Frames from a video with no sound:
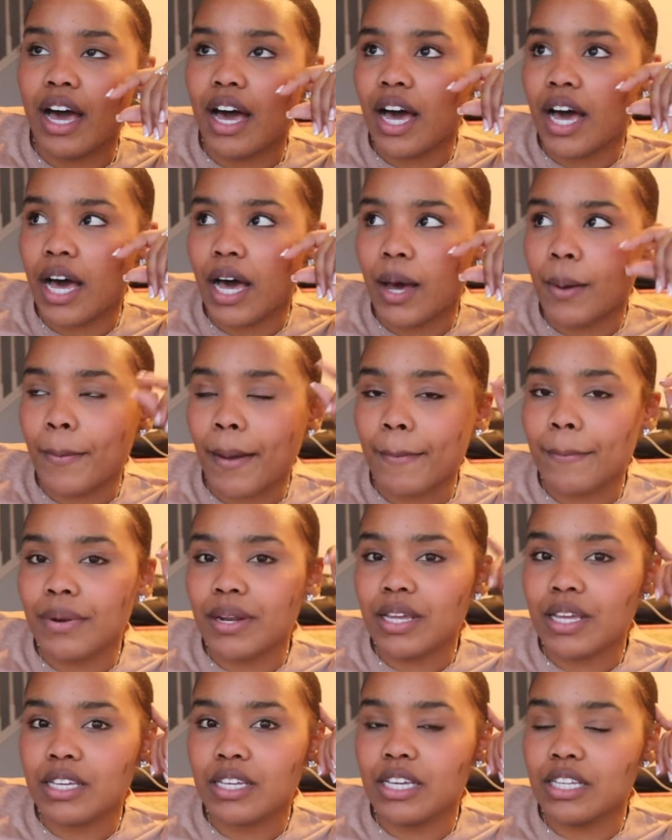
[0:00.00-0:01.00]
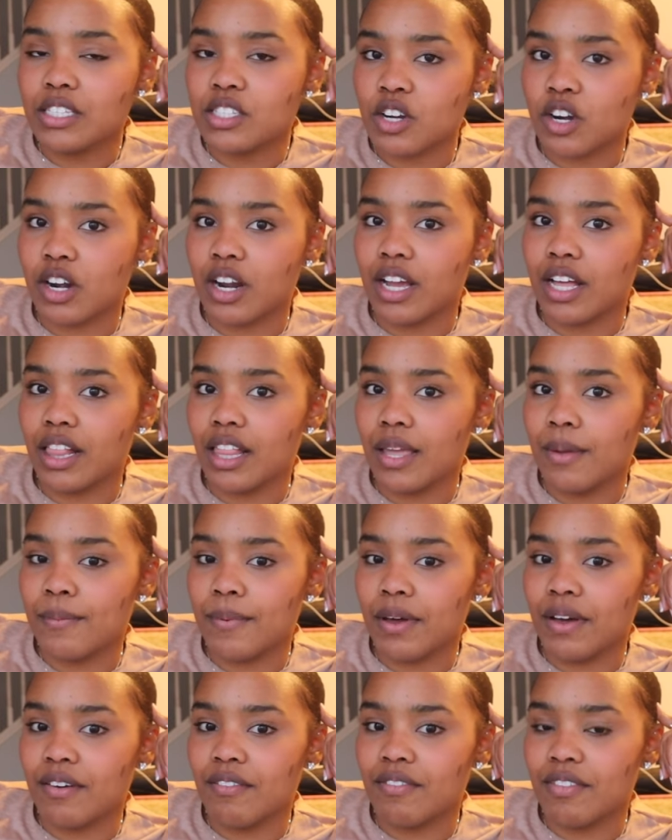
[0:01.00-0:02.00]
I'm gonna insert a
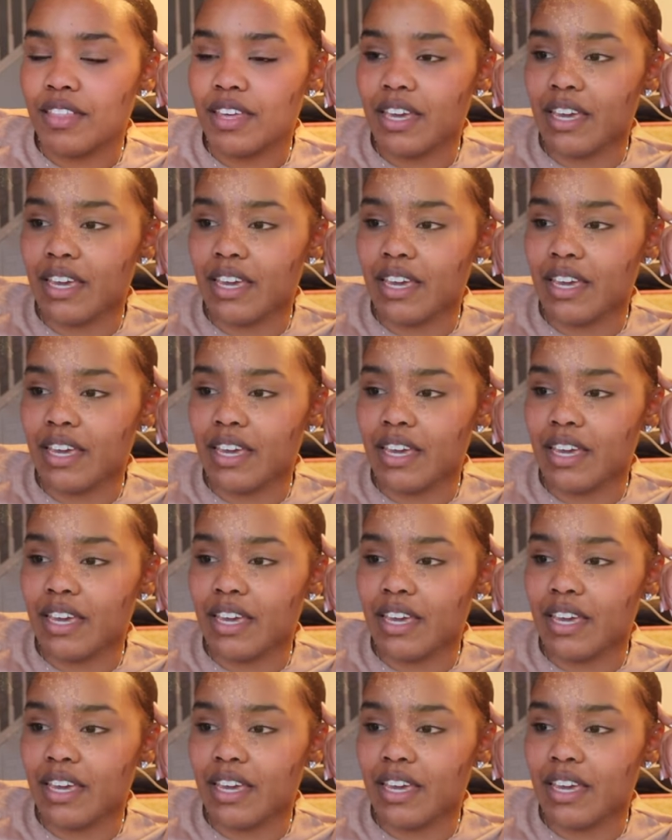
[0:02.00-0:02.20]
clip of